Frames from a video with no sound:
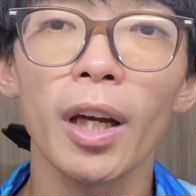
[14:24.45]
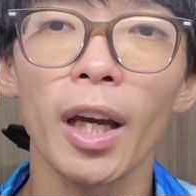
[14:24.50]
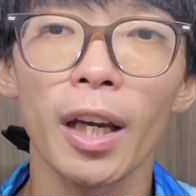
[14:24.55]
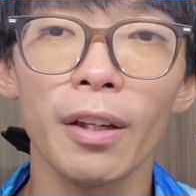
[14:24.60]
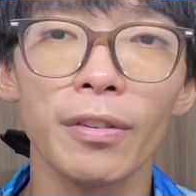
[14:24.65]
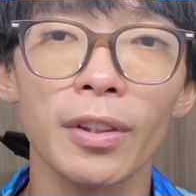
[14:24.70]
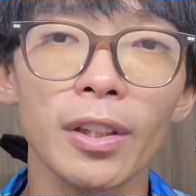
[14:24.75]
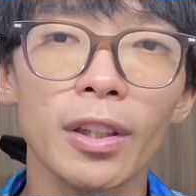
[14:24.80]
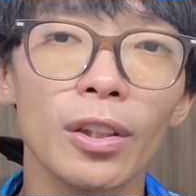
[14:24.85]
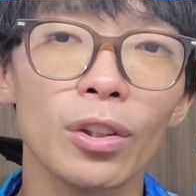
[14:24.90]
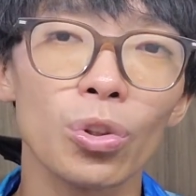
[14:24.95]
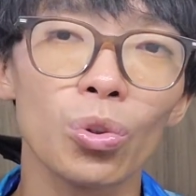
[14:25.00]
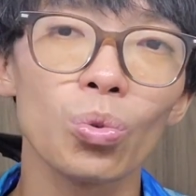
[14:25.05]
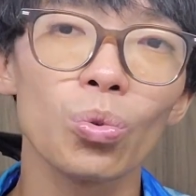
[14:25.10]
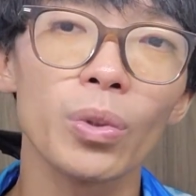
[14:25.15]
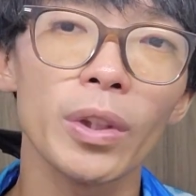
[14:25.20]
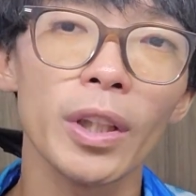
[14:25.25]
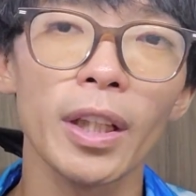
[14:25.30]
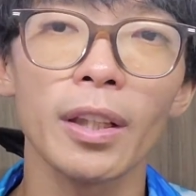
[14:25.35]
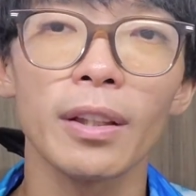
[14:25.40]
having a
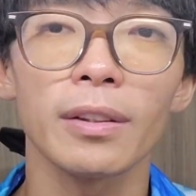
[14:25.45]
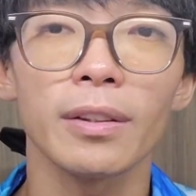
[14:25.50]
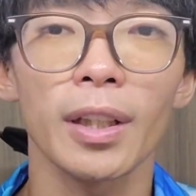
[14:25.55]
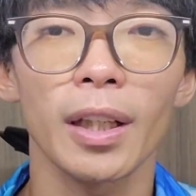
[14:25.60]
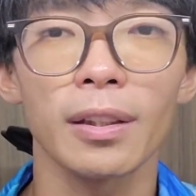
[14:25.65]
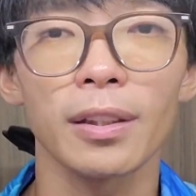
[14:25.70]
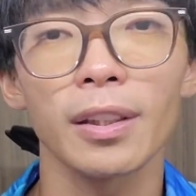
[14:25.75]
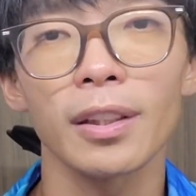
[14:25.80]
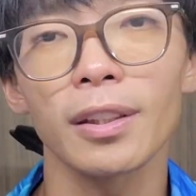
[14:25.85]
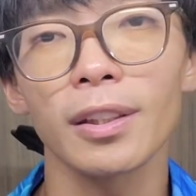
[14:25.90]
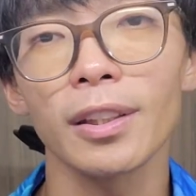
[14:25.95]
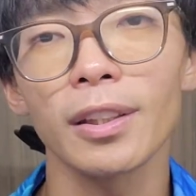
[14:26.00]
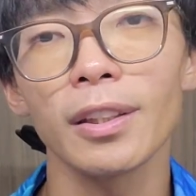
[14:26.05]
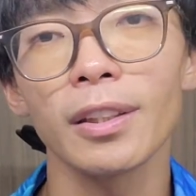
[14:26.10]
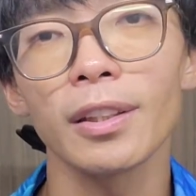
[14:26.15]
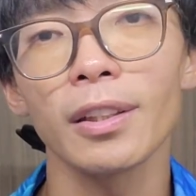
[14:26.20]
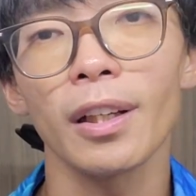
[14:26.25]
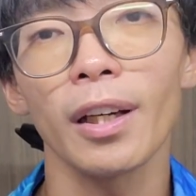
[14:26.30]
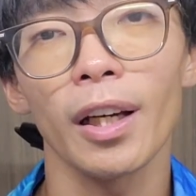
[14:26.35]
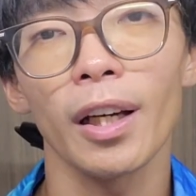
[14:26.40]
toolkit
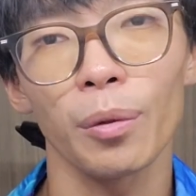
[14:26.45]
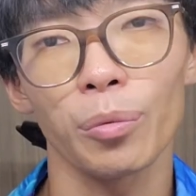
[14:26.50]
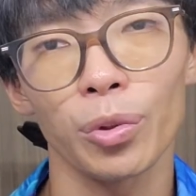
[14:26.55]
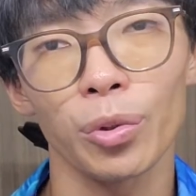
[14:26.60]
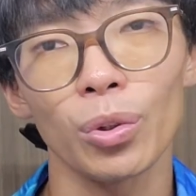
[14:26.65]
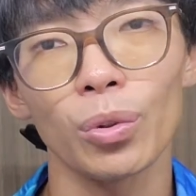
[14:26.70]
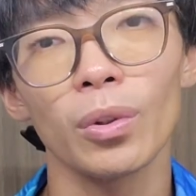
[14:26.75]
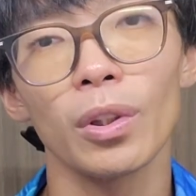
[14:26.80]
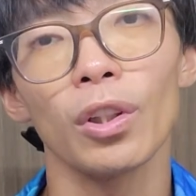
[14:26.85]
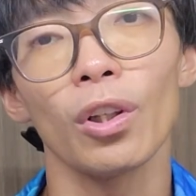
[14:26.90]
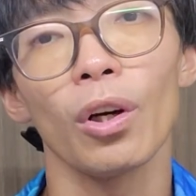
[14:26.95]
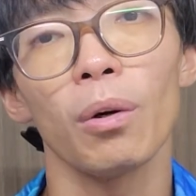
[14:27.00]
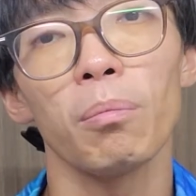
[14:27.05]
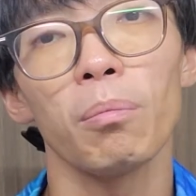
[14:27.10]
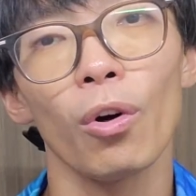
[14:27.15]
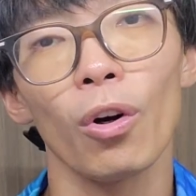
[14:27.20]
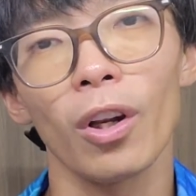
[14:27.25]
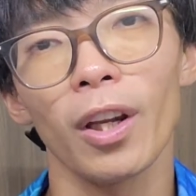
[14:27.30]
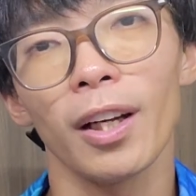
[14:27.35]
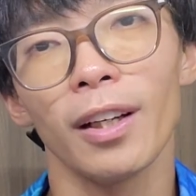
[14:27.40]
technically helps you a lot
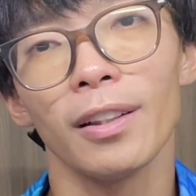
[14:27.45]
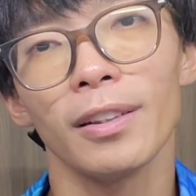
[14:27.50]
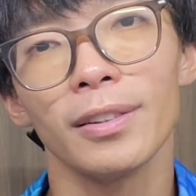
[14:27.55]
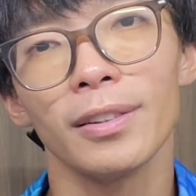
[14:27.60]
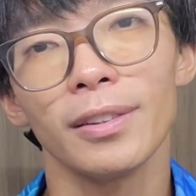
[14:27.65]
more.